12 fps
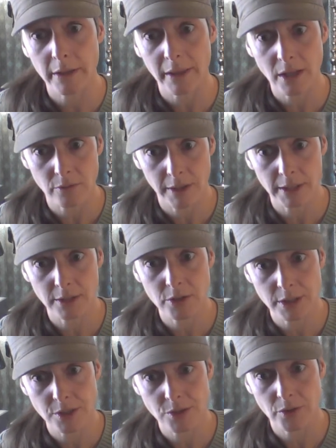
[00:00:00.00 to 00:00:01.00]
that you've had in your
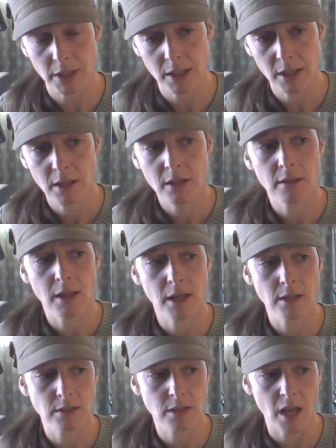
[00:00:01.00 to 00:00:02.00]
history.
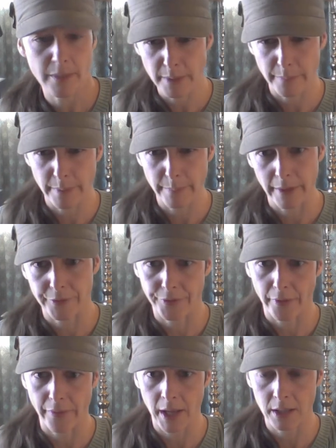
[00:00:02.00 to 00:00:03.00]
That's I'm going to be better
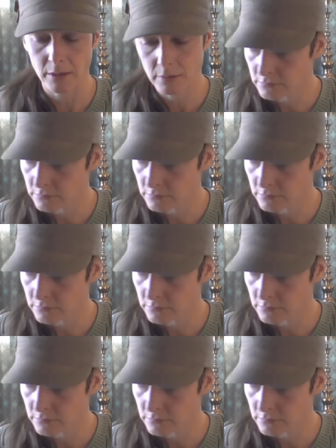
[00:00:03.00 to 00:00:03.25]
than that.